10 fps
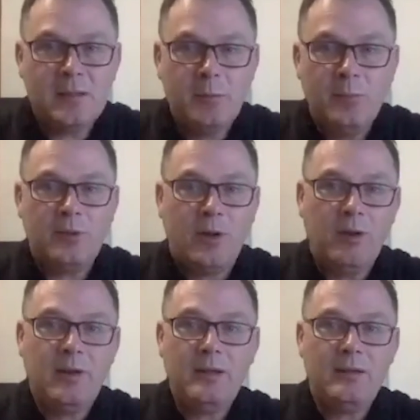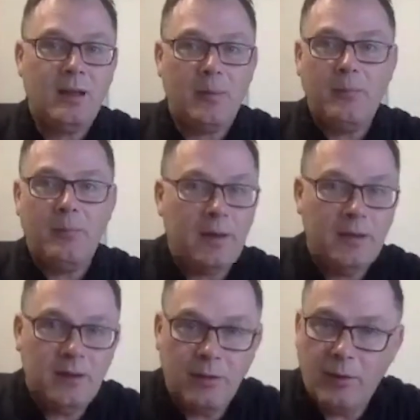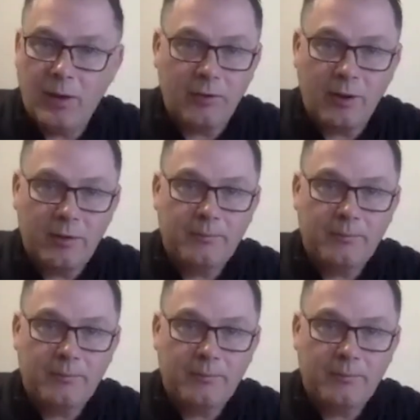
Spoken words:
you booked a holiday? I bet you did it online, right?